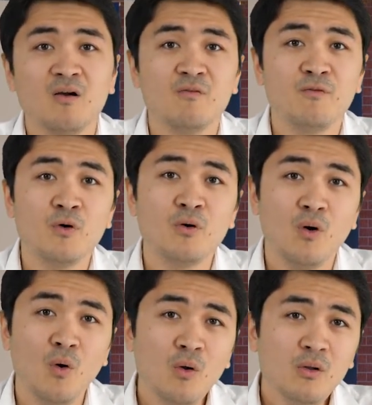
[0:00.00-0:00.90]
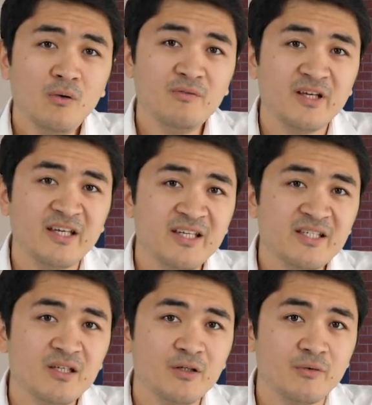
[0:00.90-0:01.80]
for all of the
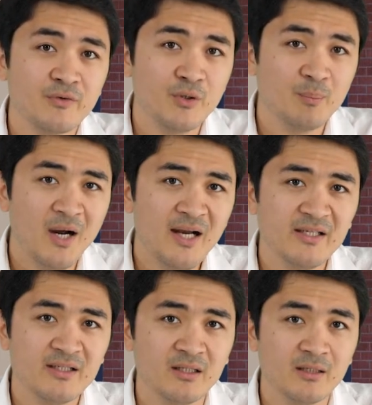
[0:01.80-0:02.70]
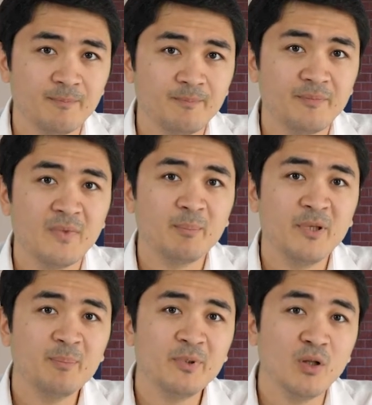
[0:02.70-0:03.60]
history of humanity,
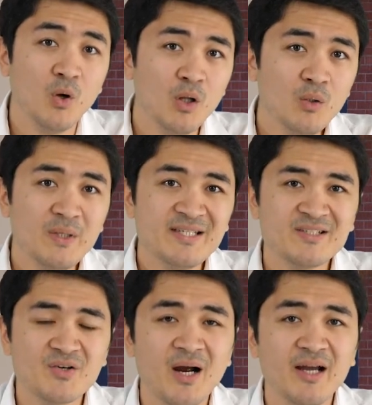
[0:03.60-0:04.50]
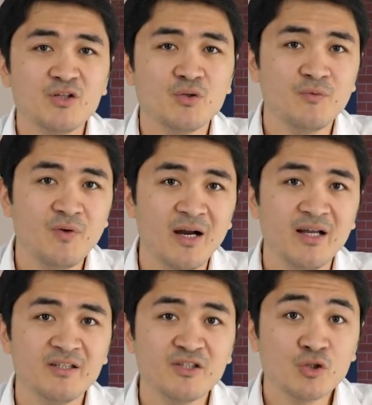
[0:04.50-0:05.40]
people always tried to
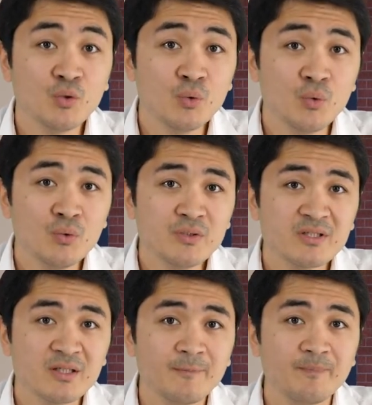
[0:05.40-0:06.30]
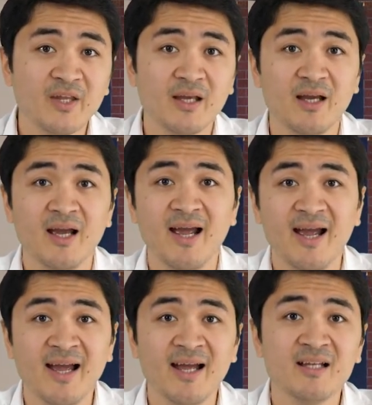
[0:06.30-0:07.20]
find tools
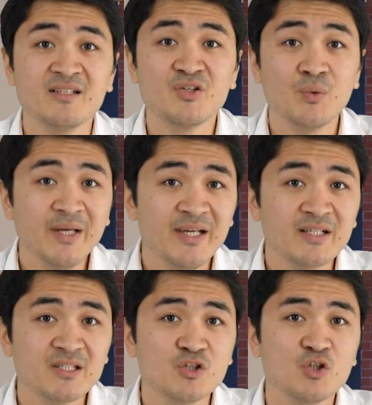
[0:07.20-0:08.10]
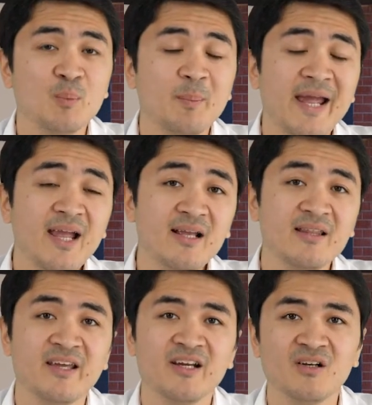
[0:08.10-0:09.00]
and tricks to make
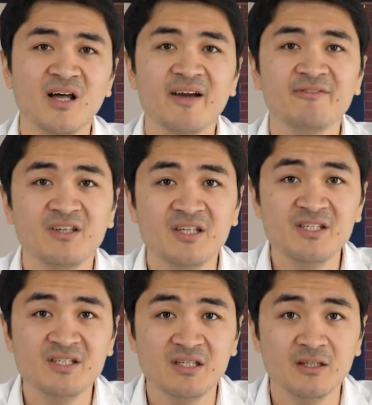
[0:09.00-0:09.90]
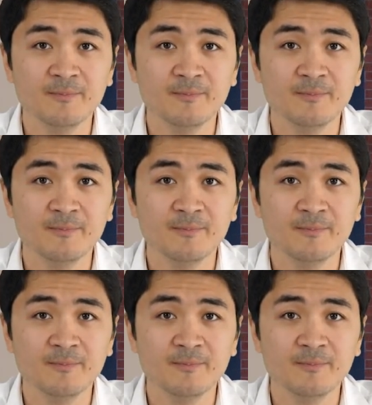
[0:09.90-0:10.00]
their life easy.